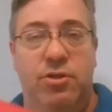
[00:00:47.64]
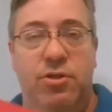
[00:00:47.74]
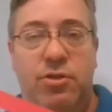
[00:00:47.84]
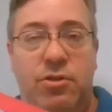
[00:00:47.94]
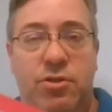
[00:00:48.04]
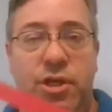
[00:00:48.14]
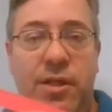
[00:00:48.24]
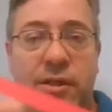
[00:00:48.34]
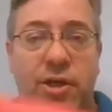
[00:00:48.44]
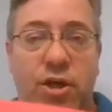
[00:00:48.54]

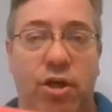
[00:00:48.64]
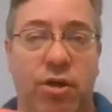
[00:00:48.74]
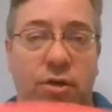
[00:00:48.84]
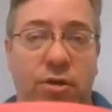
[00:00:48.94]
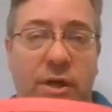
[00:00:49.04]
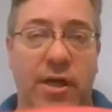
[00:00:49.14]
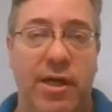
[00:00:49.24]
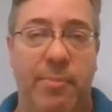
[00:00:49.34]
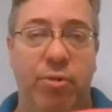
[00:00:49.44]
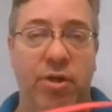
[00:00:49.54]
gently curl a
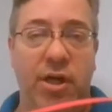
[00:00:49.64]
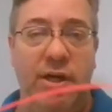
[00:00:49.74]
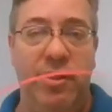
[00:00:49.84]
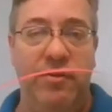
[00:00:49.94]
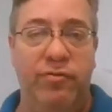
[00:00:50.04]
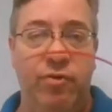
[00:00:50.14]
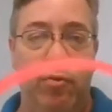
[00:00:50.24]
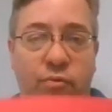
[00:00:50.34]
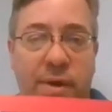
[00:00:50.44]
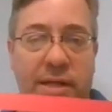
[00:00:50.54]
couple of
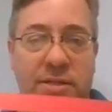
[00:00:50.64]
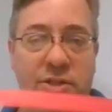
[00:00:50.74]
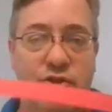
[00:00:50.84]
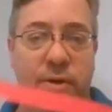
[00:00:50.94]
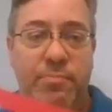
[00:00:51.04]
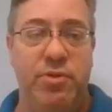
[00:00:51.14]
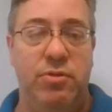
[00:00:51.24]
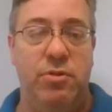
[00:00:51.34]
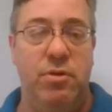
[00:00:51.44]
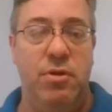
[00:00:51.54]
red strips,
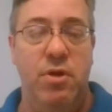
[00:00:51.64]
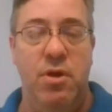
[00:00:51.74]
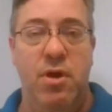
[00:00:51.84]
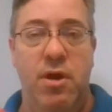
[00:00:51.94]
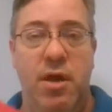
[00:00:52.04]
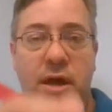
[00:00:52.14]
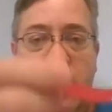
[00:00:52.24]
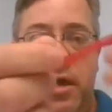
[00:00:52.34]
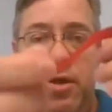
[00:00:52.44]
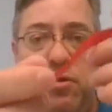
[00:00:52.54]

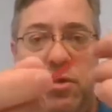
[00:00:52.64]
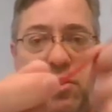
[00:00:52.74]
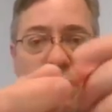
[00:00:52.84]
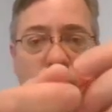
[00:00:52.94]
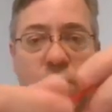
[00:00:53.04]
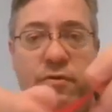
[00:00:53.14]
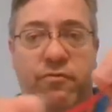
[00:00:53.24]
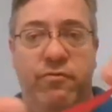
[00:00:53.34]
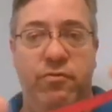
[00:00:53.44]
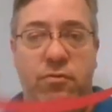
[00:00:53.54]
and you can just sort of
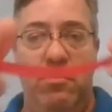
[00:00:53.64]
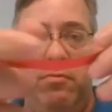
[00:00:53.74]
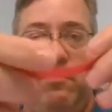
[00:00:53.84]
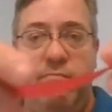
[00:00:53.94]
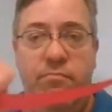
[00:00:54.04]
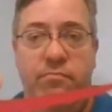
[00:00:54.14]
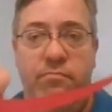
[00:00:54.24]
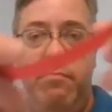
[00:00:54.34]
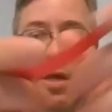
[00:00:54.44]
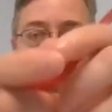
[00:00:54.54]

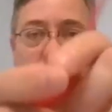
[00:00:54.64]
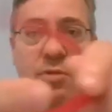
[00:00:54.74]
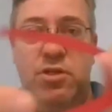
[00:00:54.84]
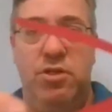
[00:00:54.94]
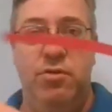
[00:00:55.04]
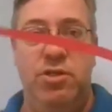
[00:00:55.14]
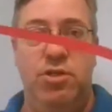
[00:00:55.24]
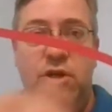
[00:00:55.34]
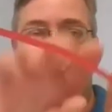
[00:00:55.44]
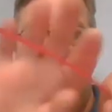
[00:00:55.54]
bend them until they start